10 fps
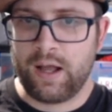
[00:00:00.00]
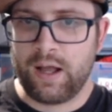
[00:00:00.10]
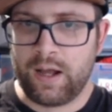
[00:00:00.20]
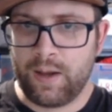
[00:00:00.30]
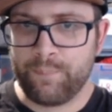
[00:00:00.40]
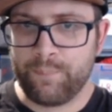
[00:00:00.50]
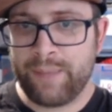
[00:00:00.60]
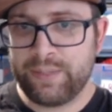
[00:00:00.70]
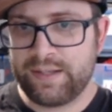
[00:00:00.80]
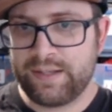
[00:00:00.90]

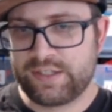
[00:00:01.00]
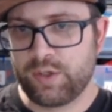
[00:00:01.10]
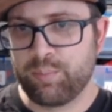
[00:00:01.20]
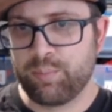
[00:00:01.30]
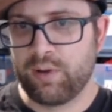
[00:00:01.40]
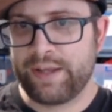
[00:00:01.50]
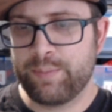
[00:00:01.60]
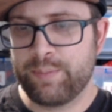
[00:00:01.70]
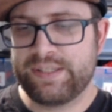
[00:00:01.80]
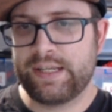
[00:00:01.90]
MPN doesn't apply,
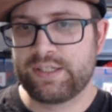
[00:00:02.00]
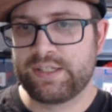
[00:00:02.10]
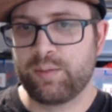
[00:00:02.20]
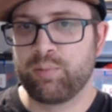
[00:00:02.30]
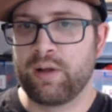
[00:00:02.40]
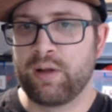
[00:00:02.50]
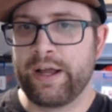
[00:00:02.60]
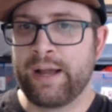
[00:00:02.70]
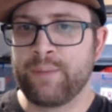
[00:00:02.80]
UPC doesn't apply.